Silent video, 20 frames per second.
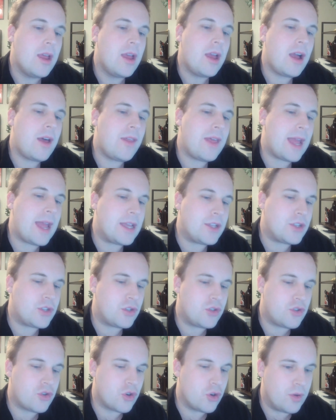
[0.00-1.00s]
All that is
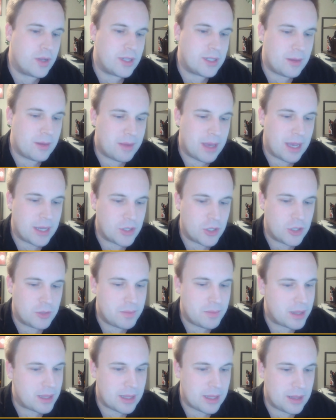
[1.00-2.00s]
true in some cases,
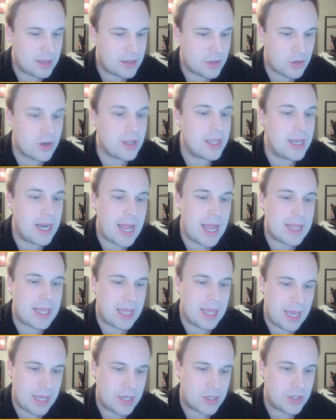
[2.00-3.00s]
but certainly not the
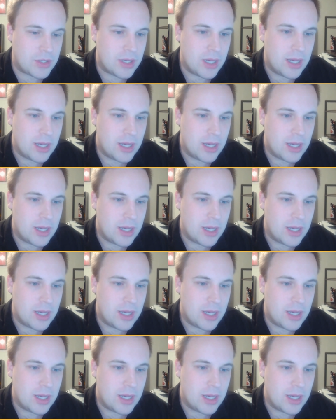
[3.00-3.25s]
case